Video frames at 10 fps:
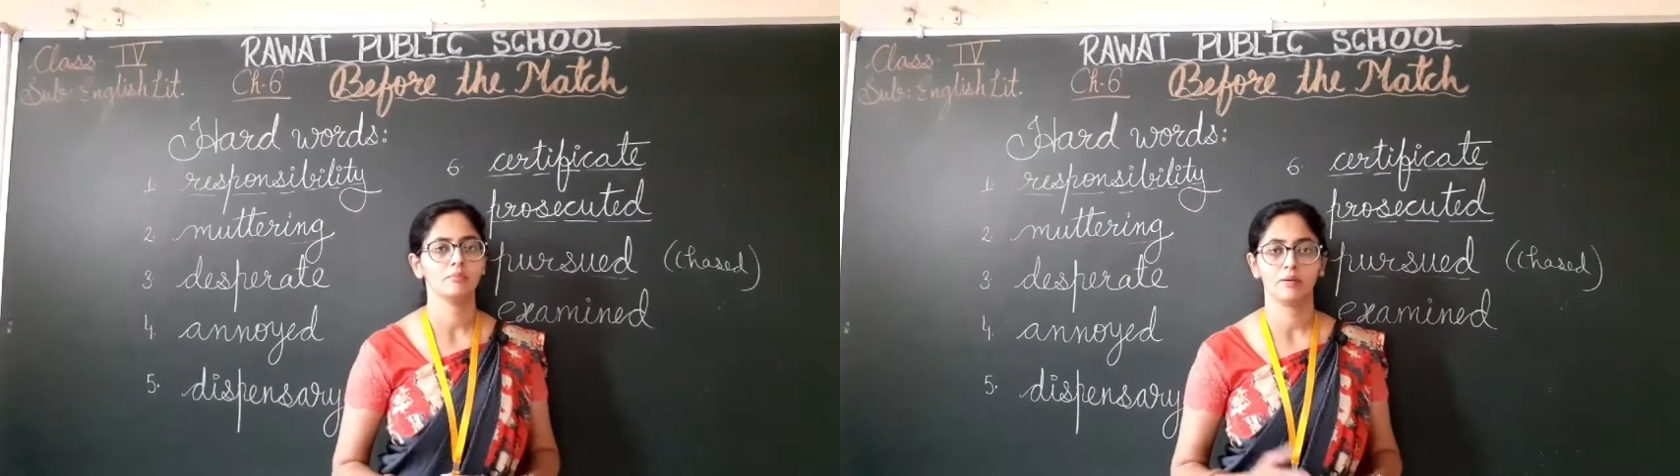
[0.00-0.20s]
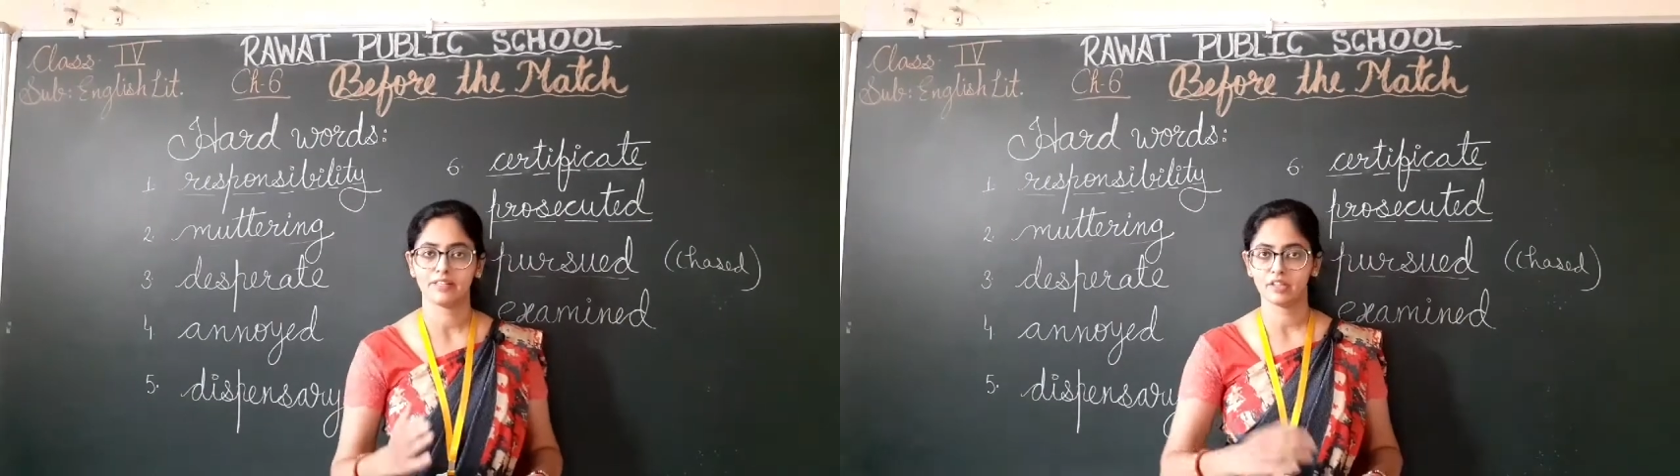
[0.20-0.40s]

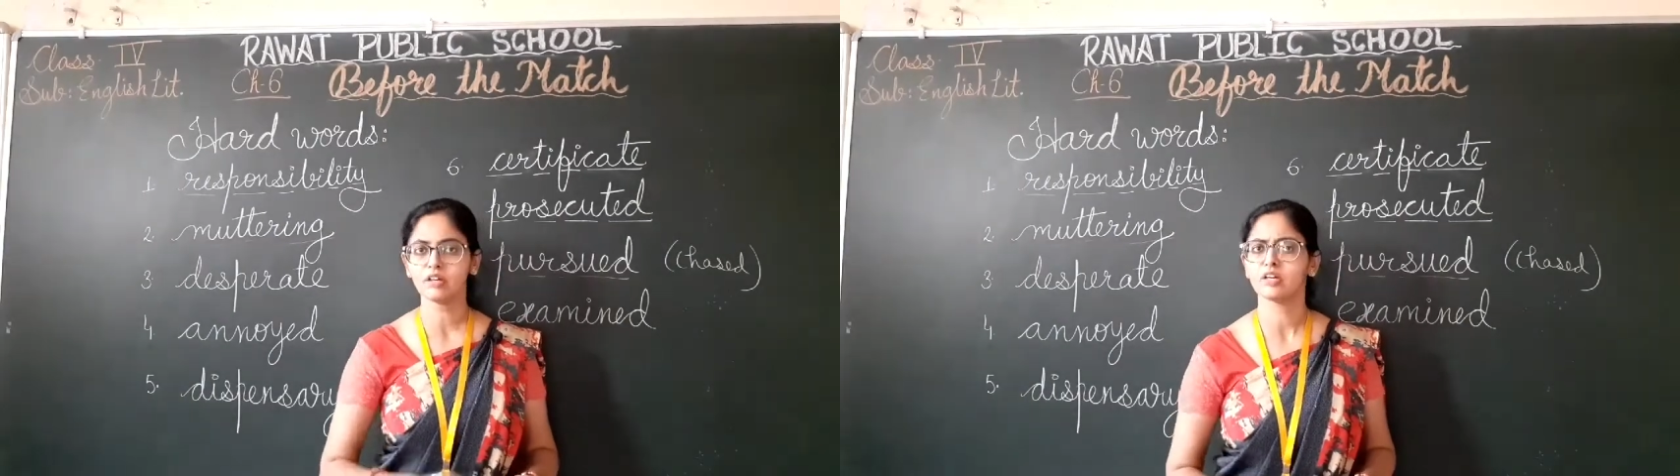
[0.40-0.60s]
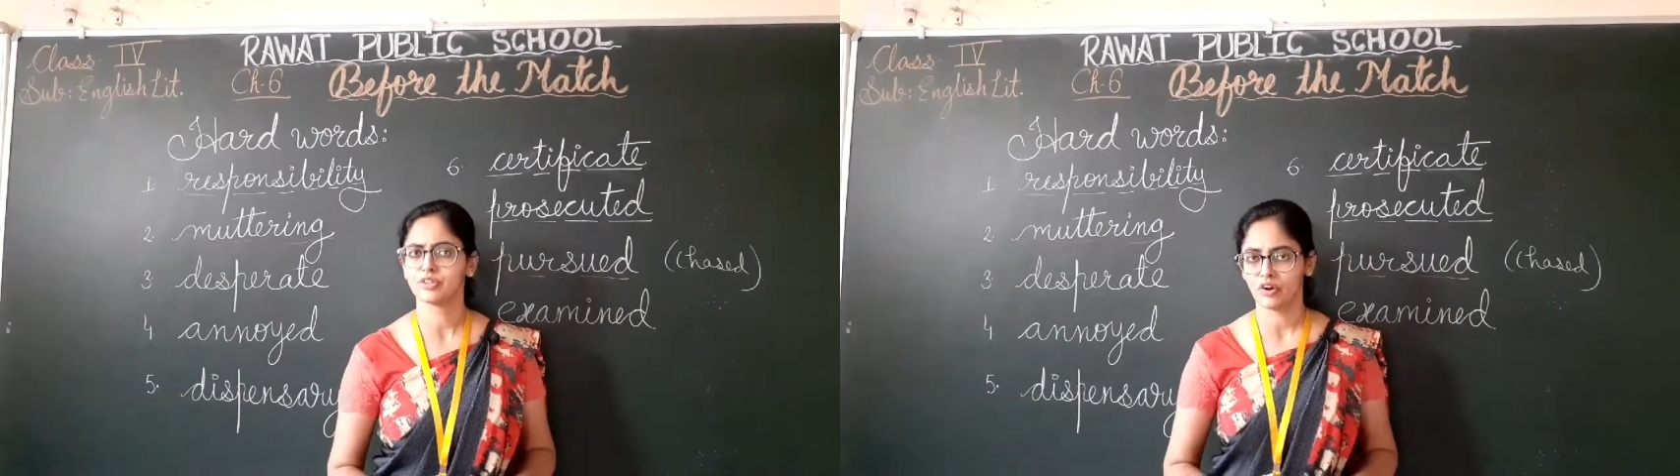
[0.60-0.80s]
by the
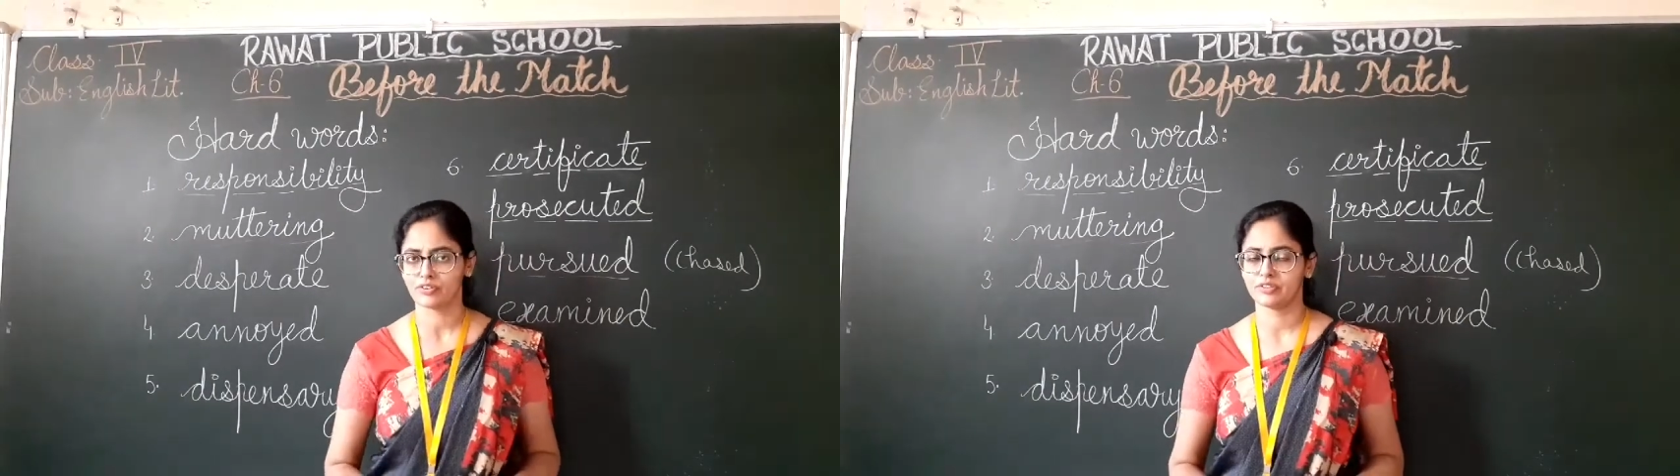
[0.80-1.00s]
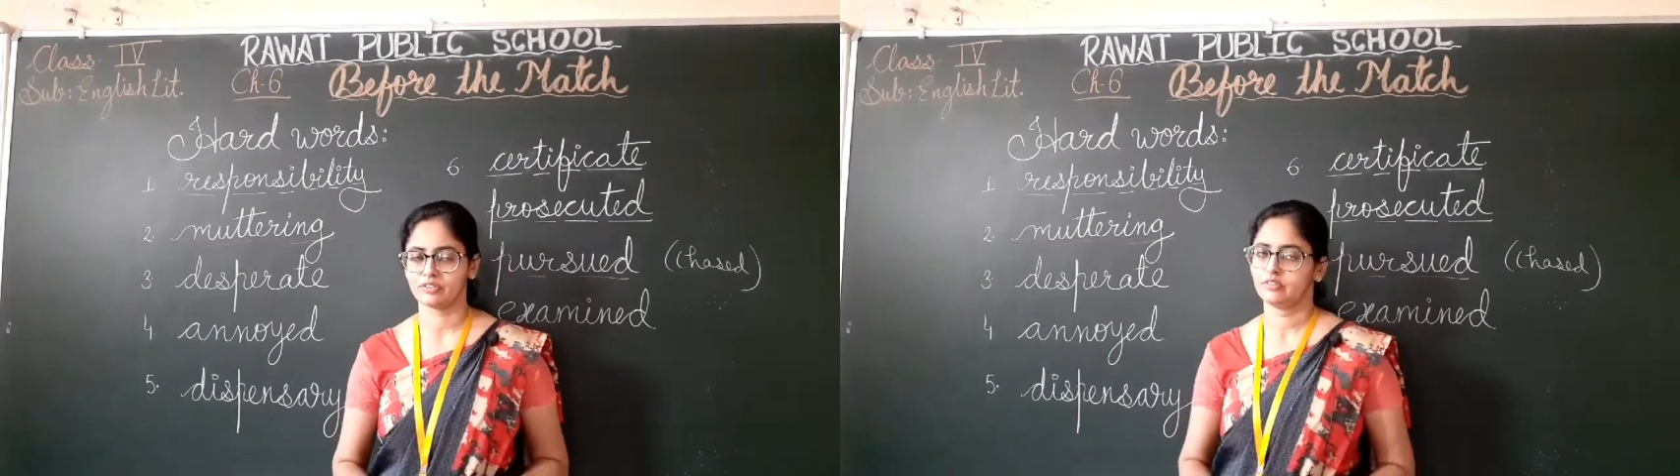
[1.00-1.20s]

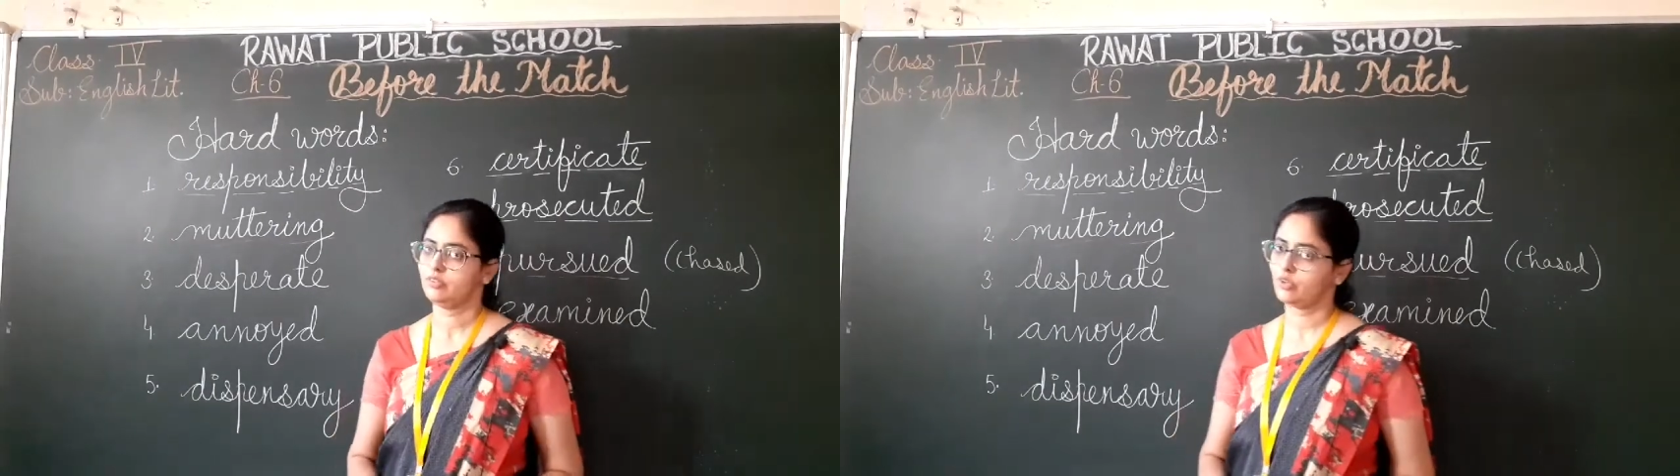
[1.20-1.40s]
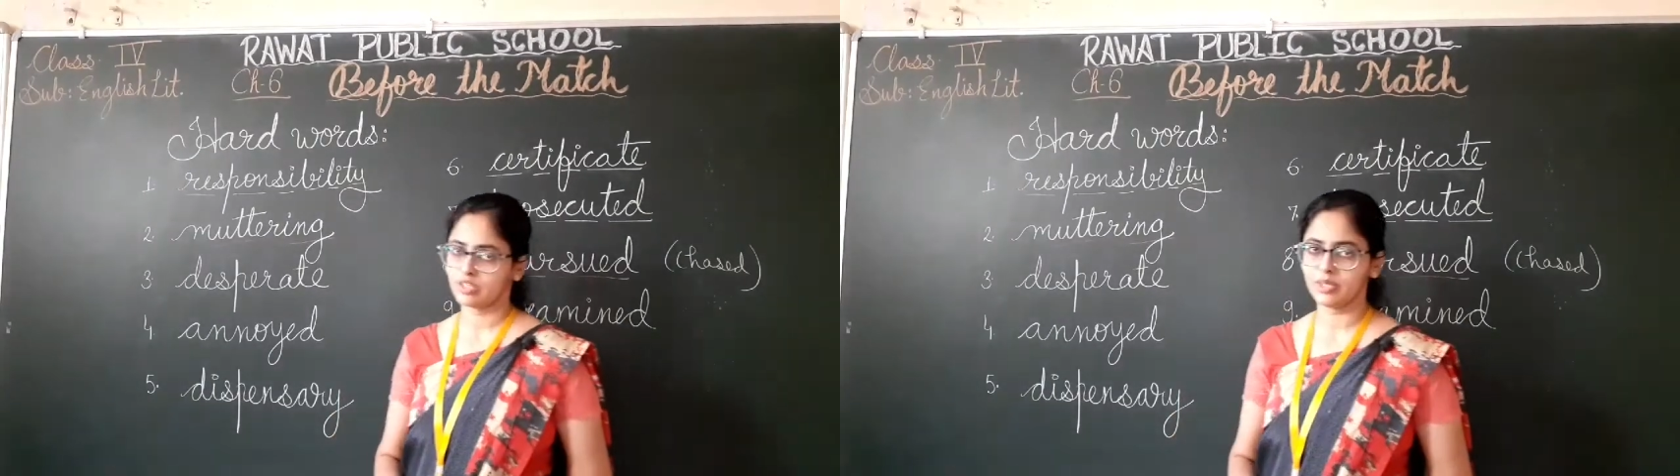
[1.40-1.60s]
doctor.
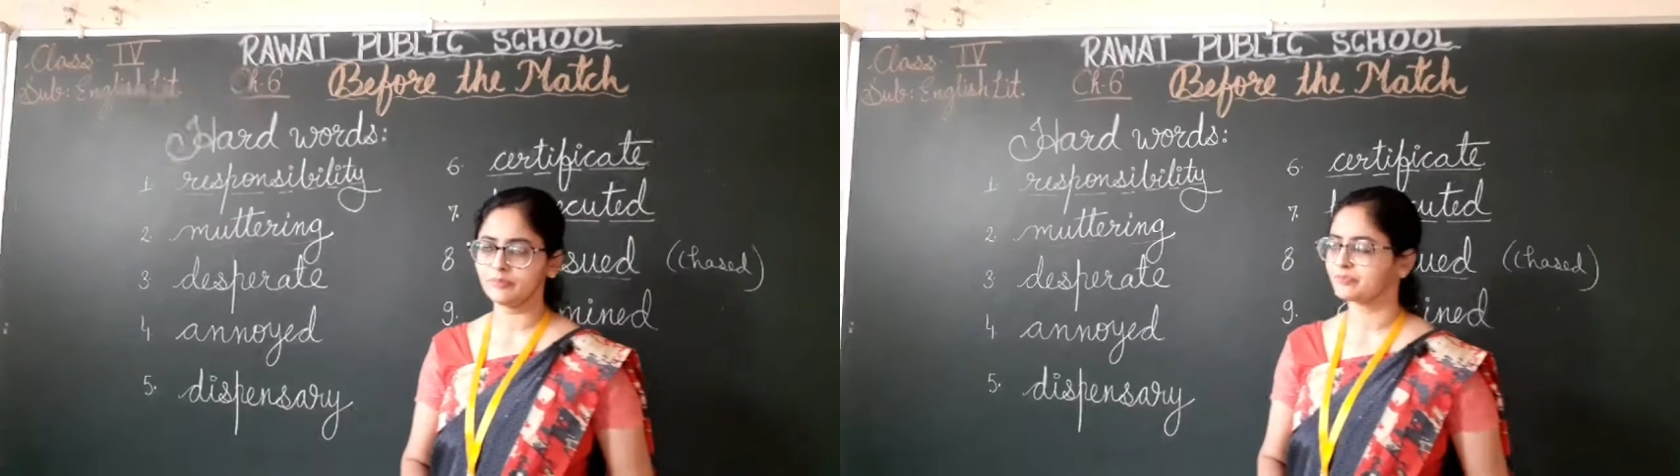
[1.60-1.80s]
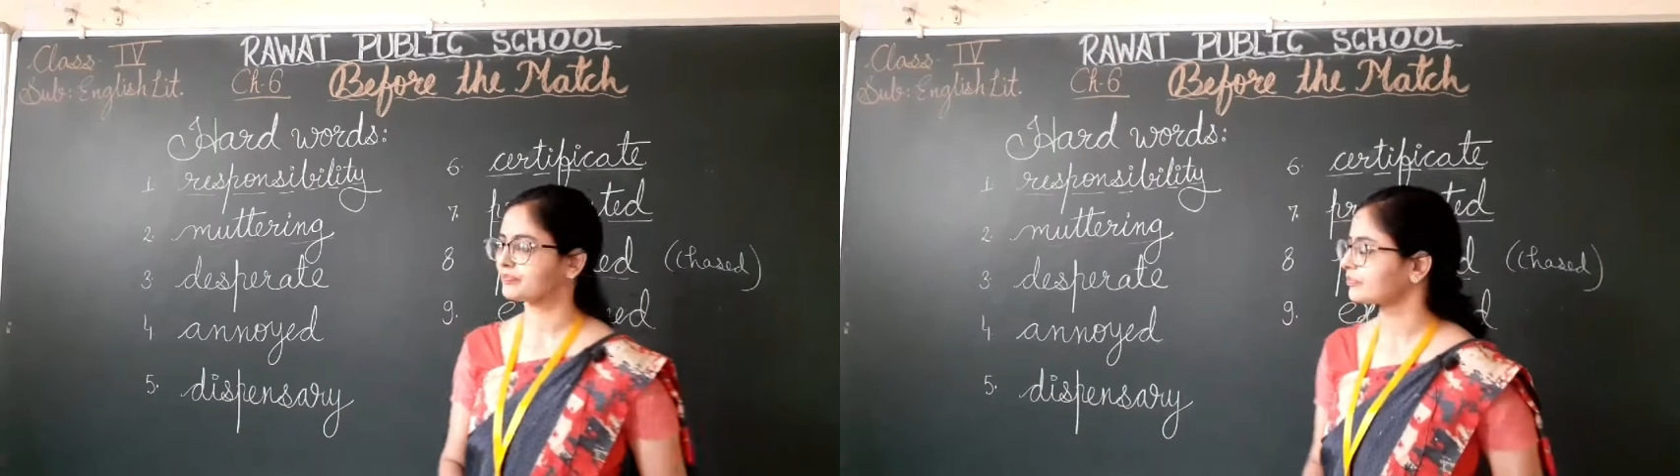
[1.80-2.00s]
Okay.